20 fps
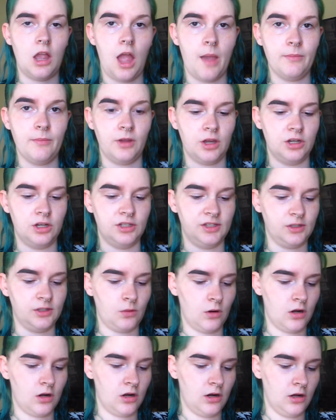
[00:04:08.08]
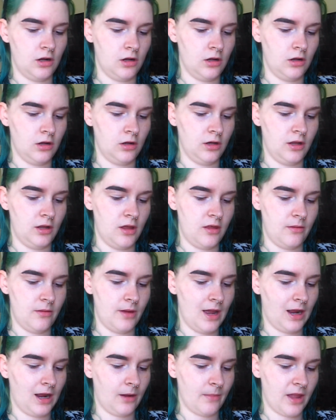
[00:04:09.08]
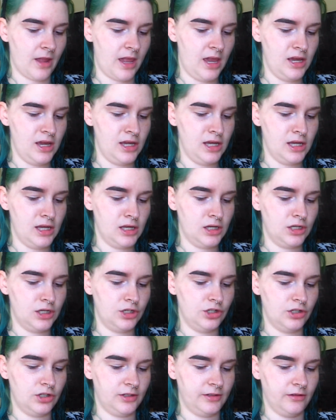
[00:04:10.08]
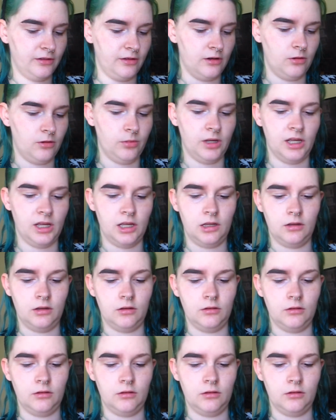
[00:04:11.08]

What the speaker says: I'm going to squirt it on the back of my hand just a little bit.